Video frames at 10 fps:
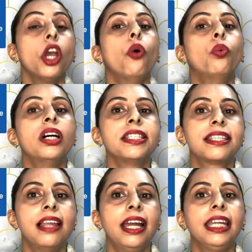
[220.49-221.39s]
Words
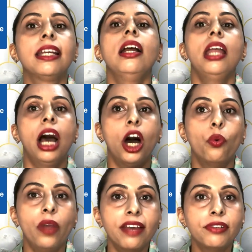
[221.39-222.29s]
like
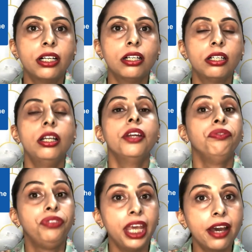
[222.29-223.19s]
however,
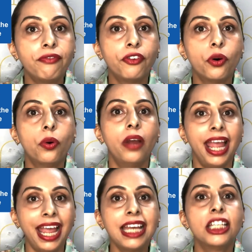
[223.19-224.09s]
therefore,
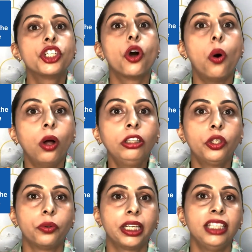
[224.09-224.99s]
and
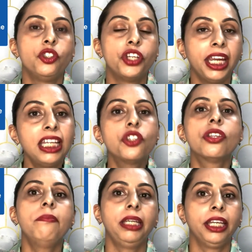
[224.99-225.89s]
although can change the
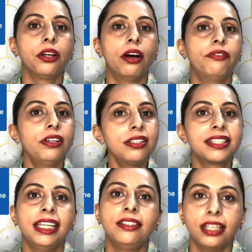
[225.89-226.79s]
meaning of a
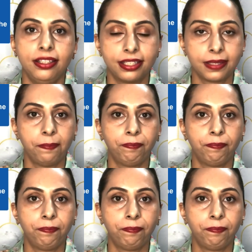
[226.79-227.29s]
sentence.